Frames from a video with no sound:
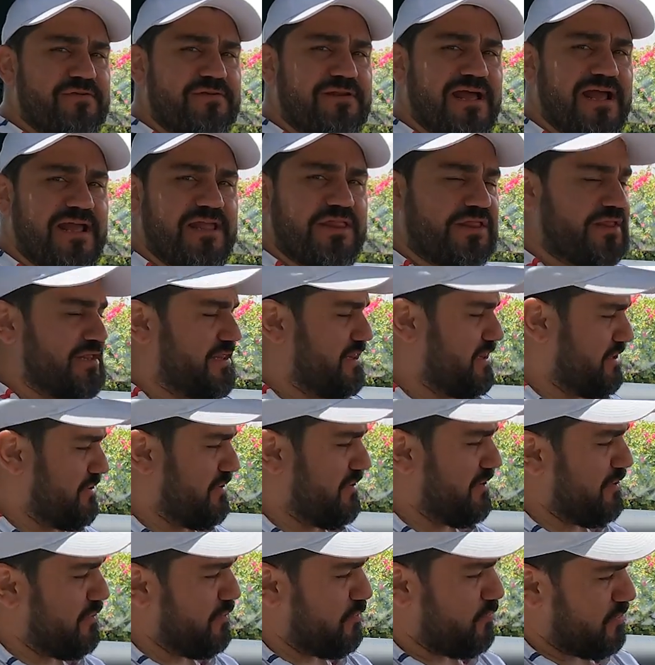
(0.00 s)
nice
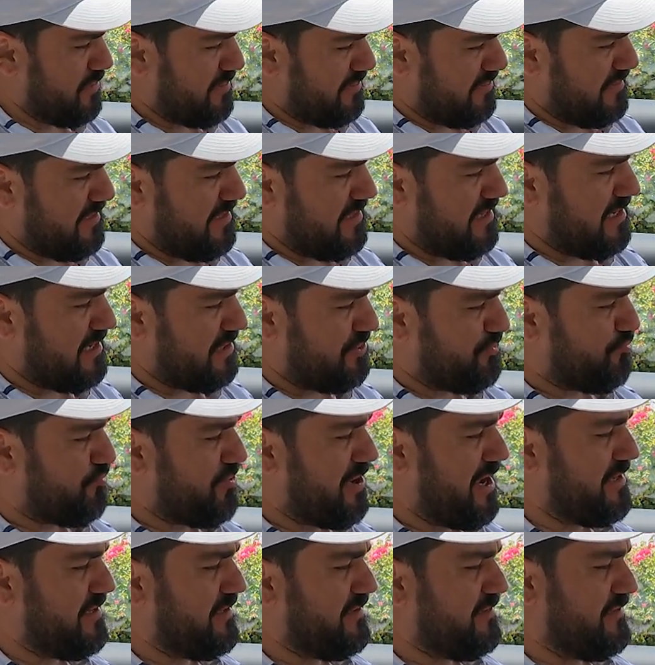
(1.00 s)
steering wheel with the
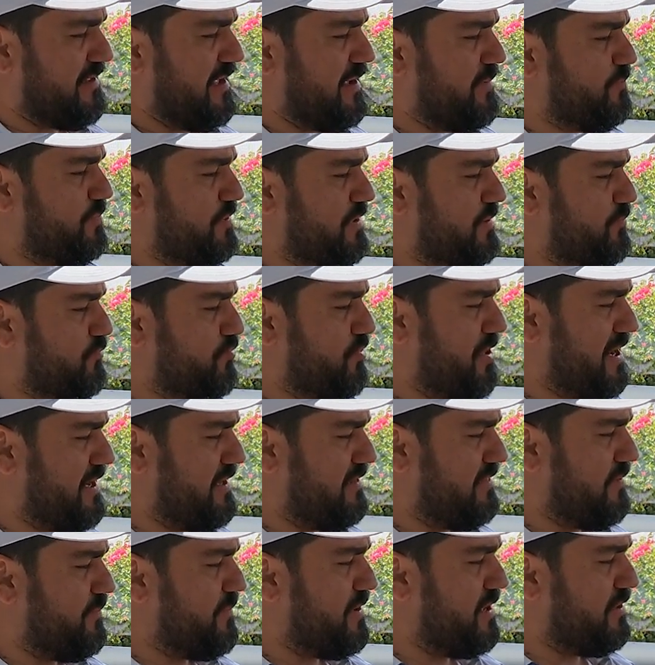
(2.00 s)
Trident emblem right
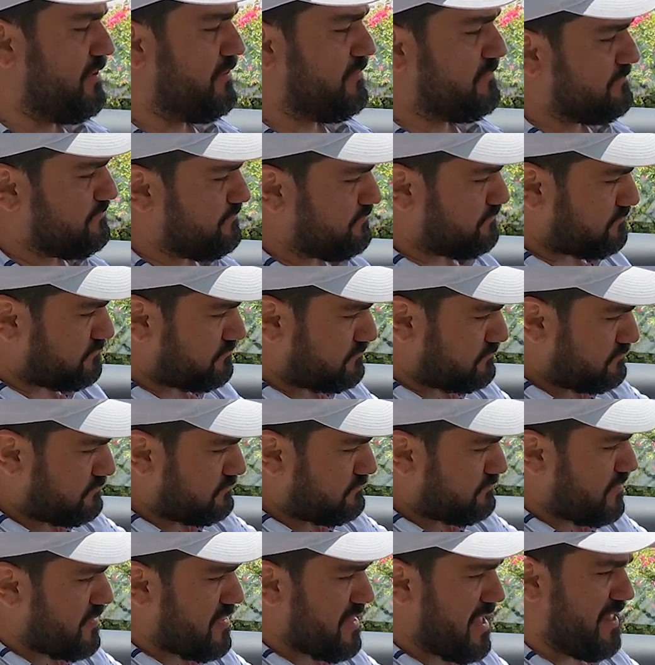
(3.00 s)
in the middle.
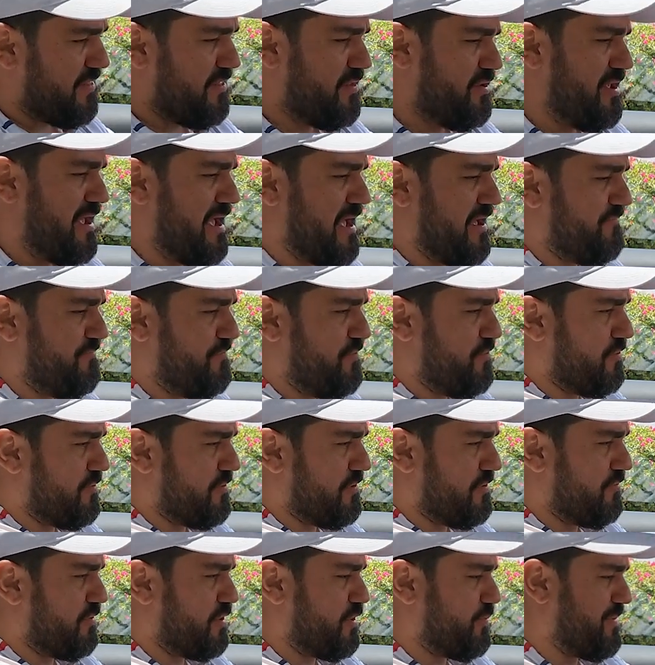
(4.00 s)
And then you have your
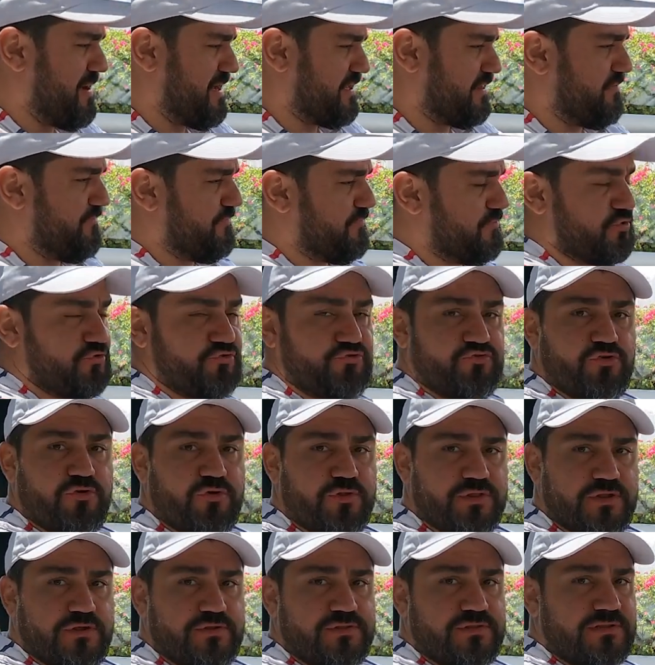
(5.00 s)
respective
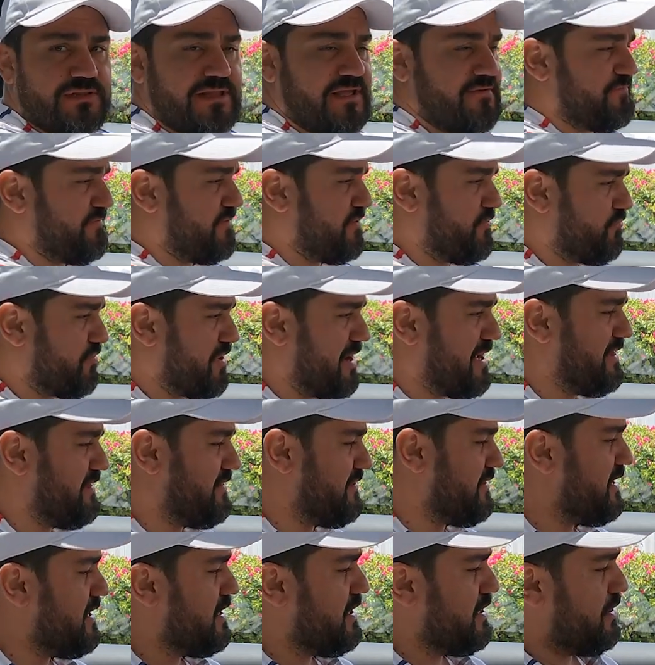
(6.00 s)
controls on the left and
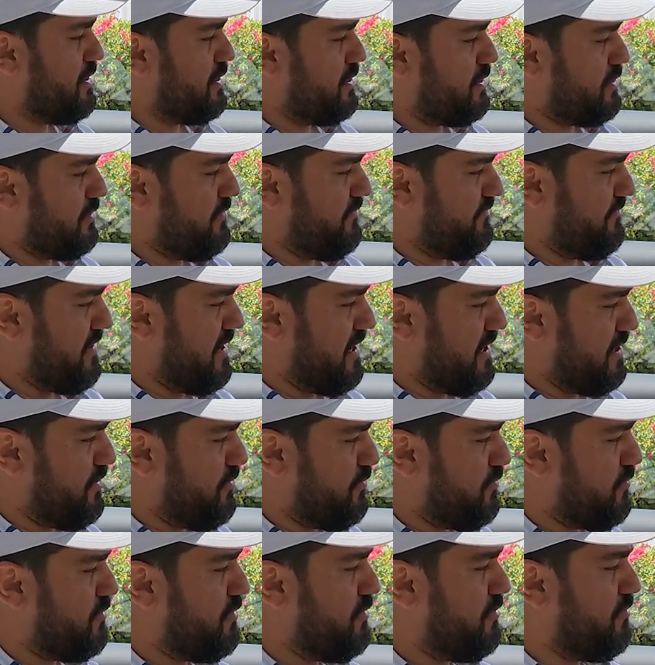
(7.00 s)
right. So you've got
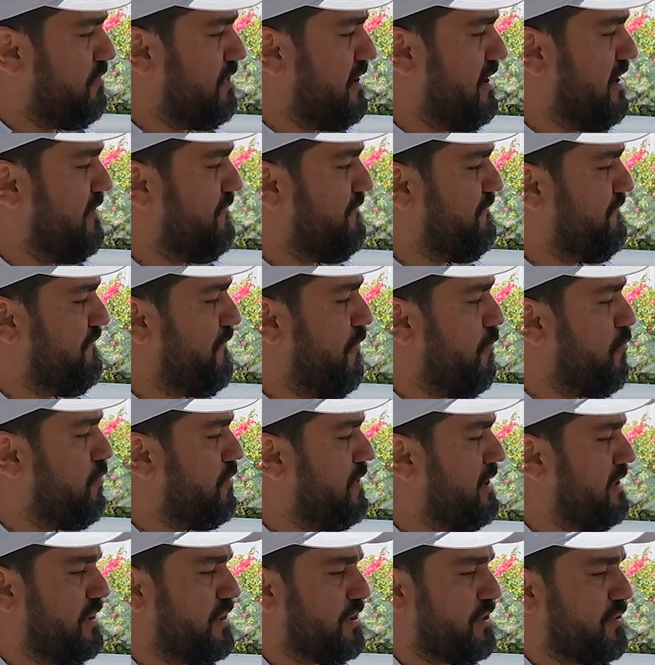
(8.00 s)
your
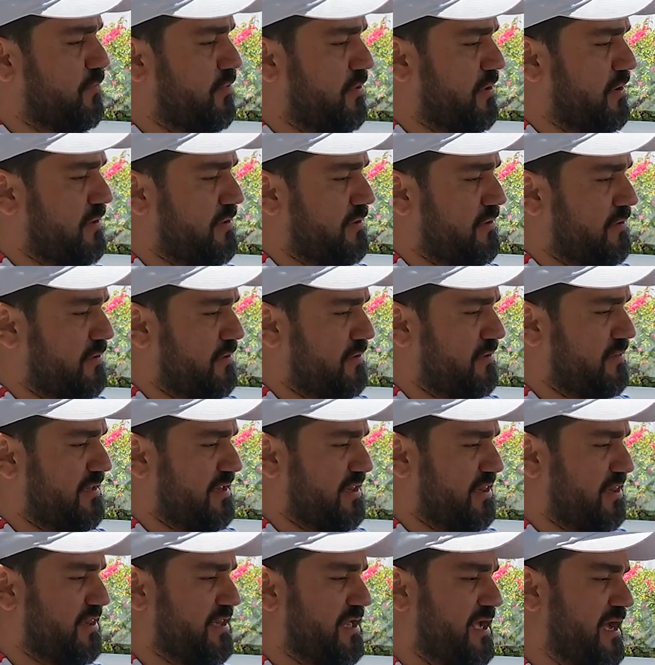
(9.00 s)
phone and so on
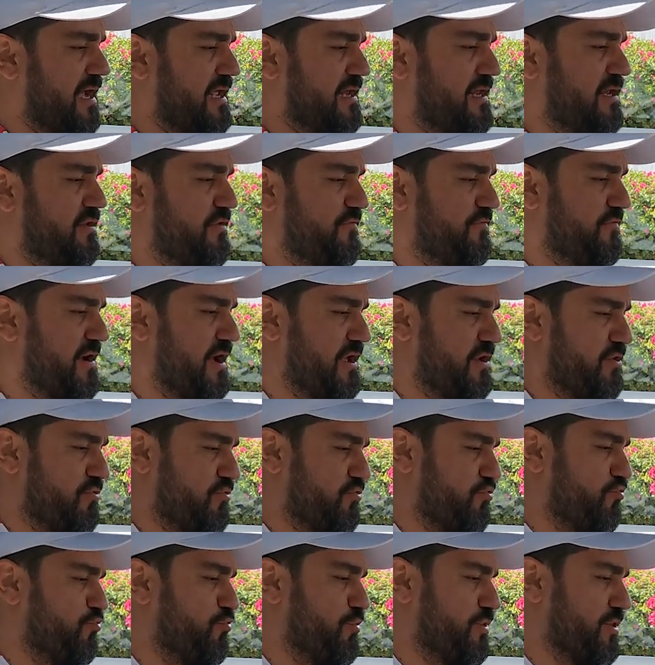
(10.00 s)
this side, and you've got your
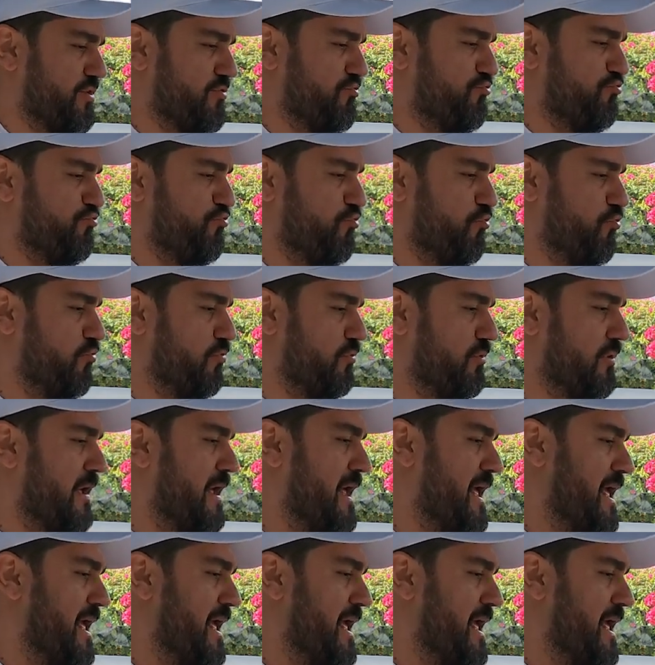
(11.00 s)
cruise control